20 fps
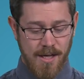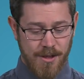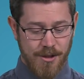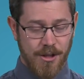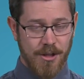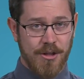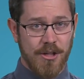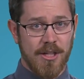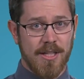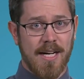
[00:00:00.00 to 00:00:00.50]

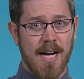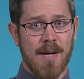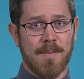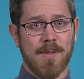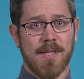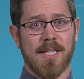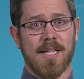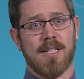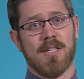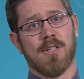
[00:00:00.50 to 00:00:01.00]
The third
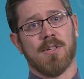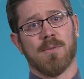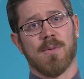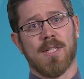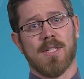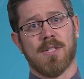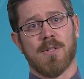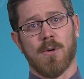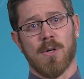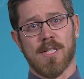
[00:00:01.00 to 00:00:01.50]
computational
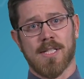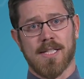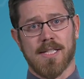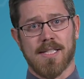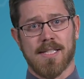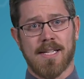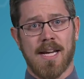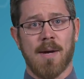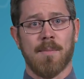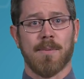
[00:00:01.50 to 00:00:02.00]
resource
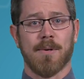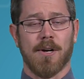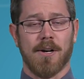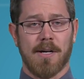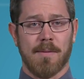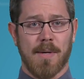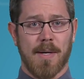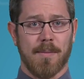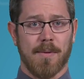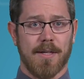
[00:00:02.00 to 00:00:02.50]
is
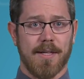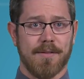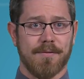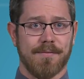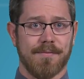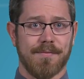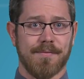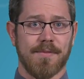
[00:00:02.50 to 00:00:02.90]
temporary memory.